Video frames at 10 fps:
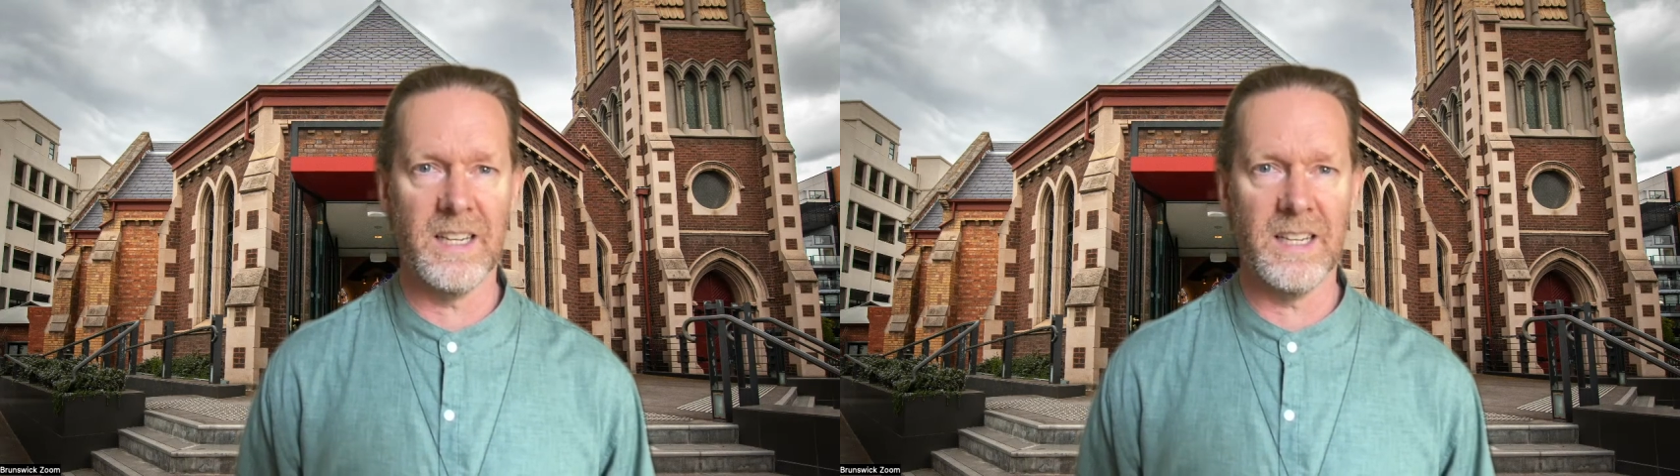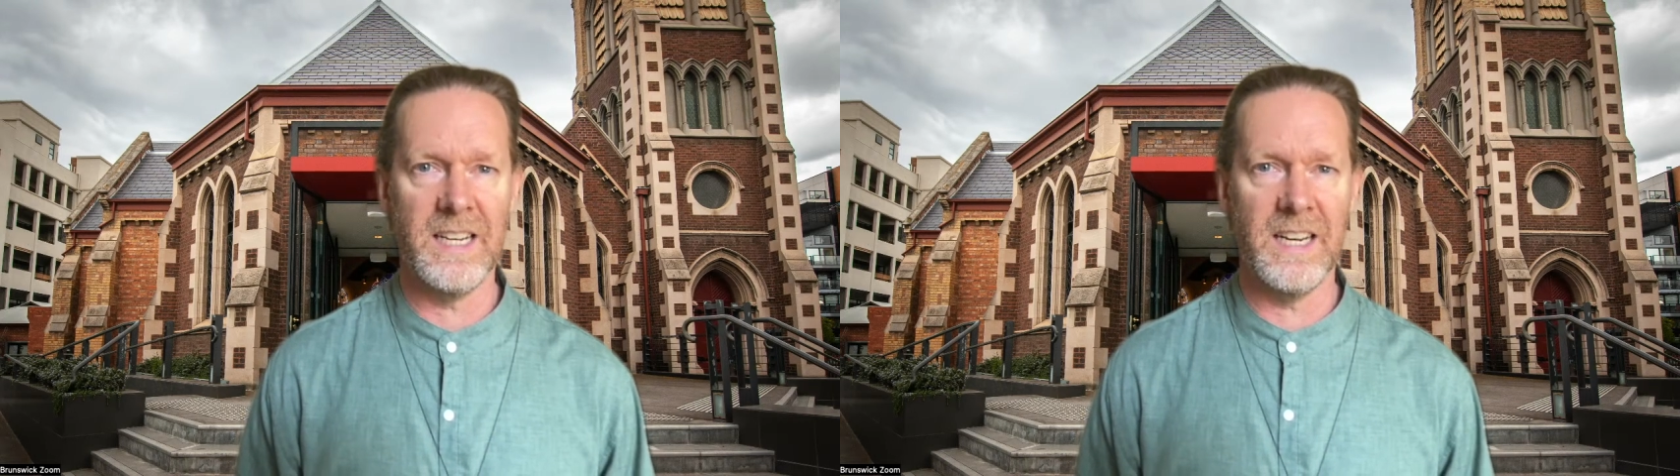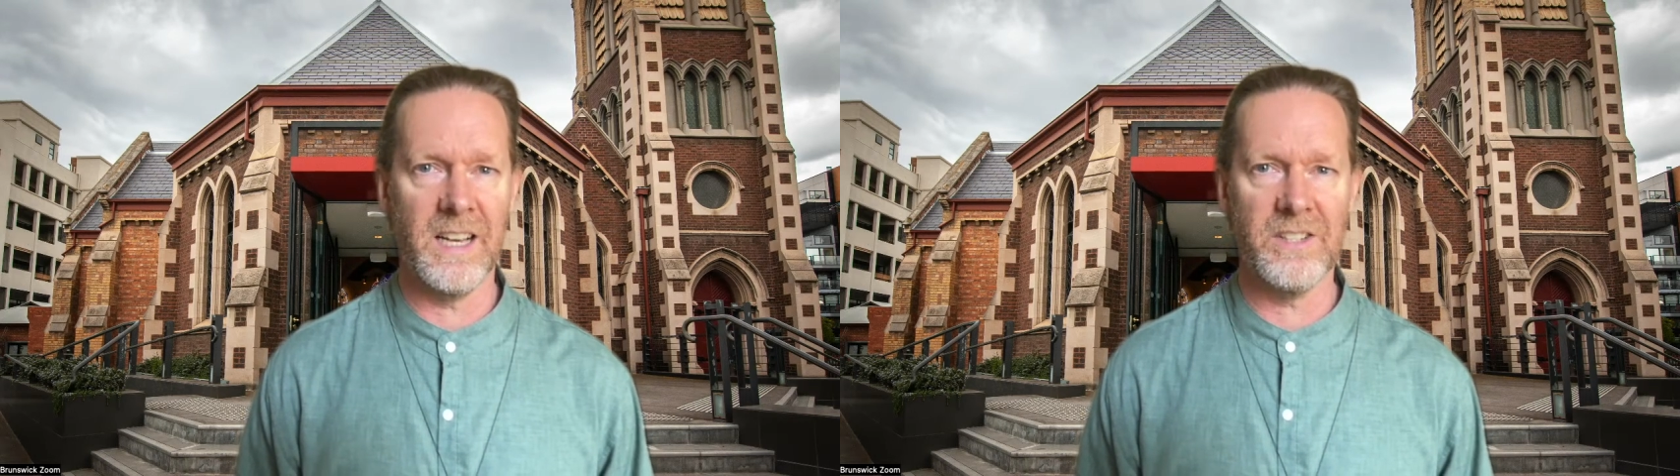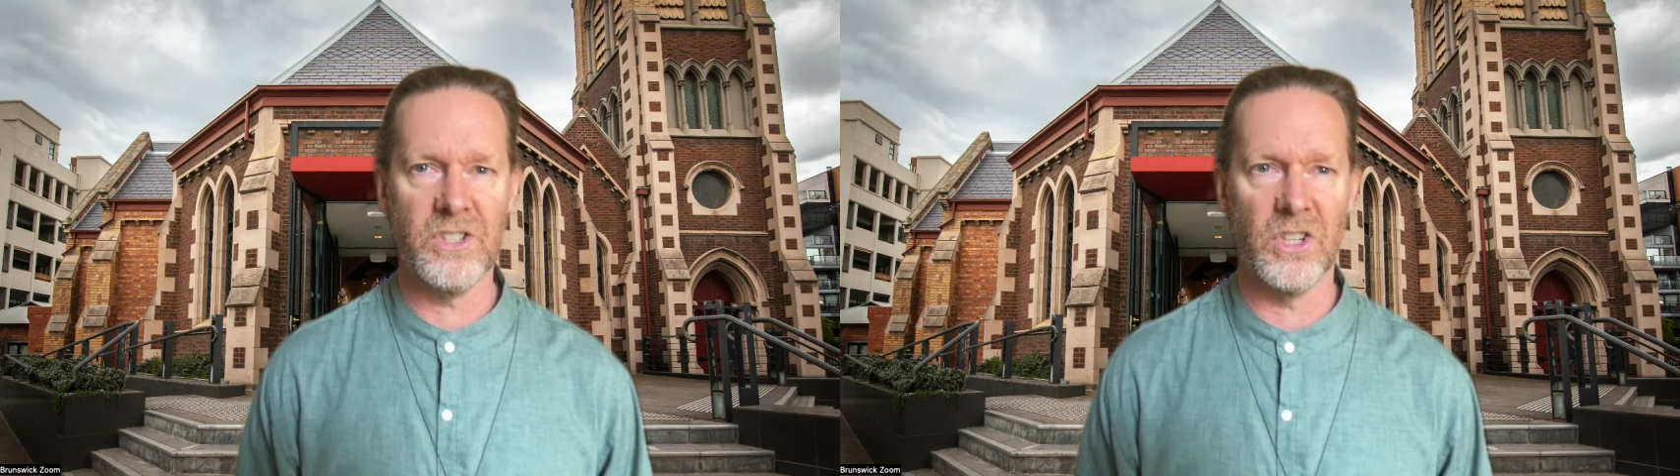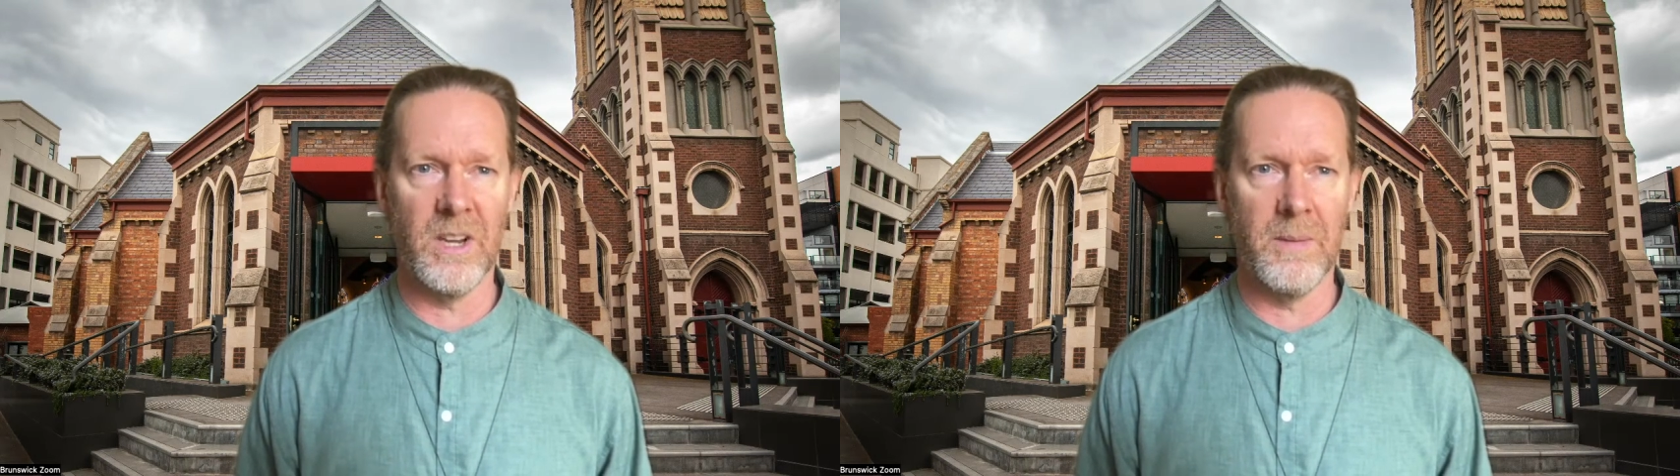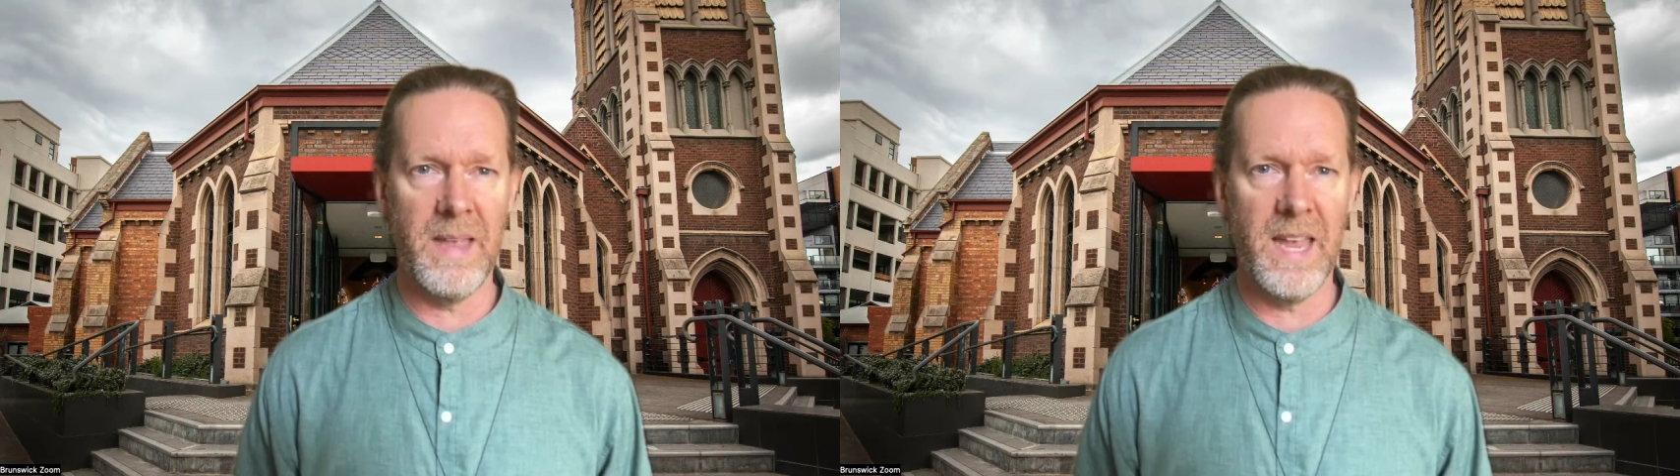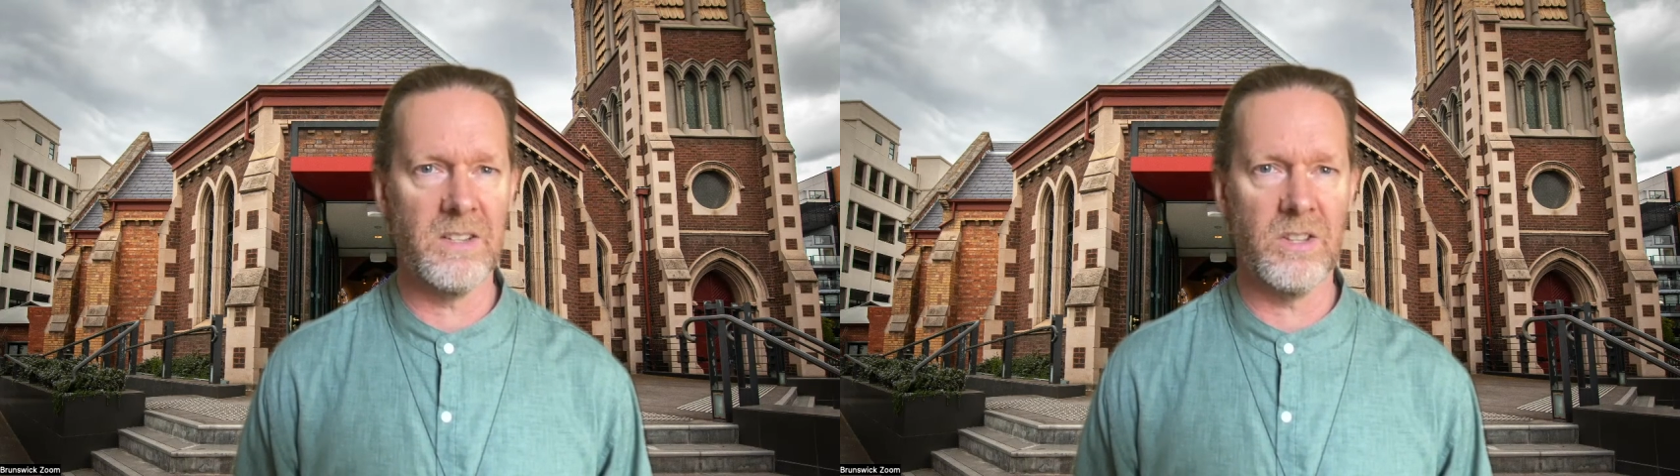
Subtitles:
leading us to lament